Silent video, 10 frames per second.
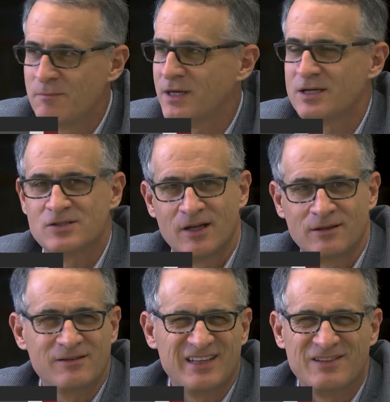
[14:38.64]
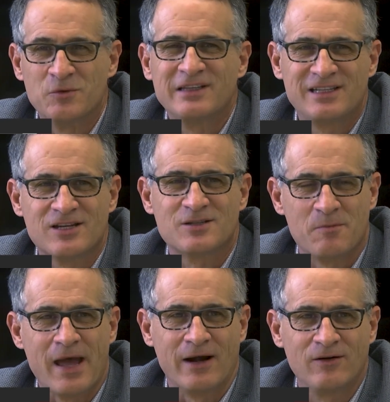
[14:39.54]
because it really doesn't
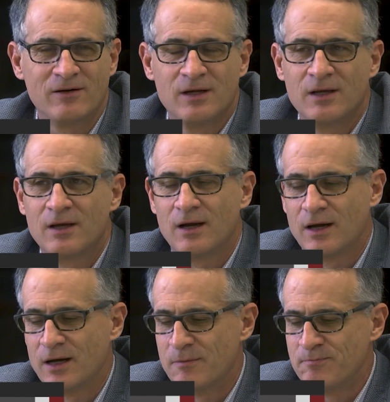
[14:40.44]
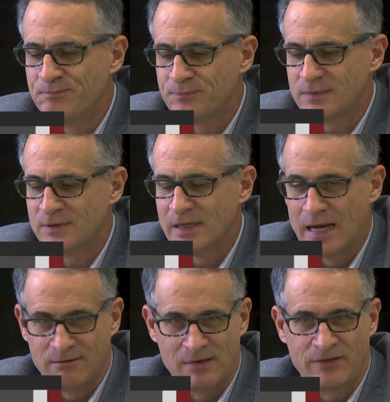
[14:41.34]
matter.
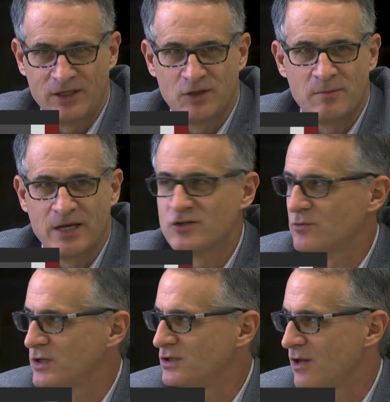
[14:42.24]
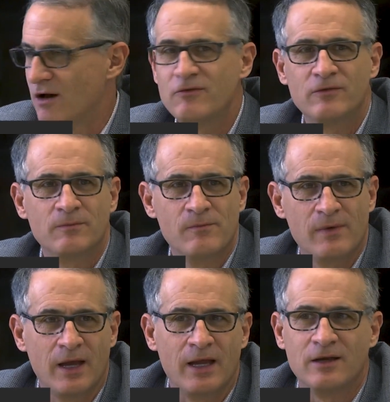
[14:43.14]
I think you major in what you love,
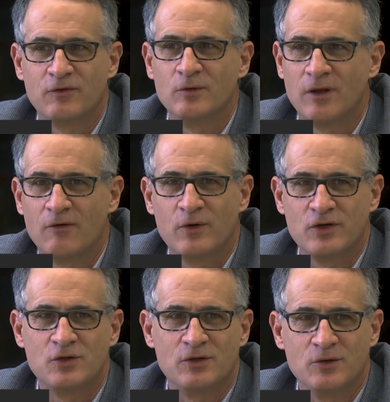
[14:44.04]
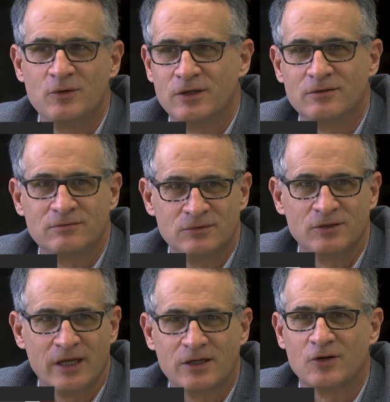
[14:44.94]
and if you love what you do, you'll
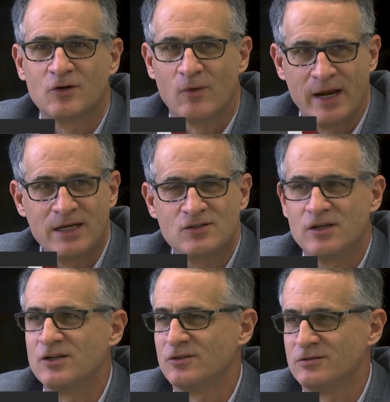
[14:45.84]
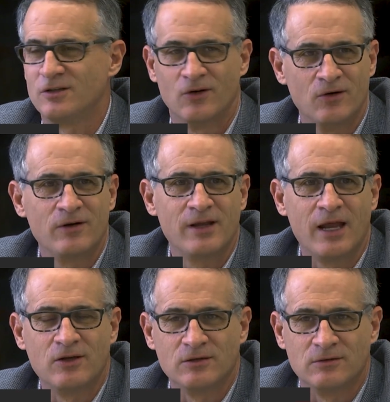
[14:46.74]
get good grades and you'll learn
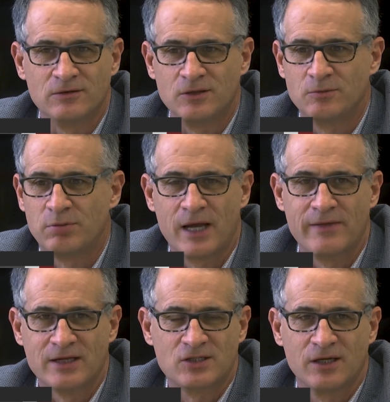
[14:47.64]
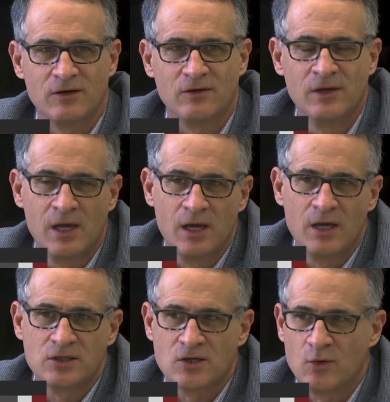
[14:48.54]
and you'll apply that skill.
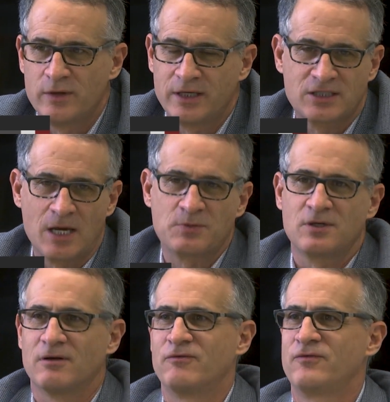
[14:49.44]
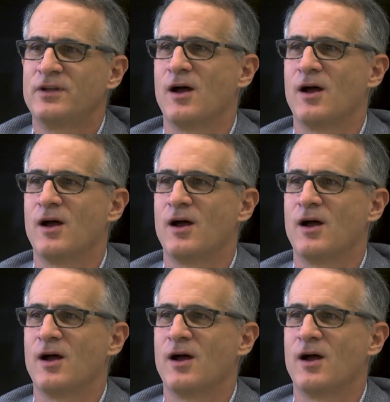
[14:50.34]
So with the exception of,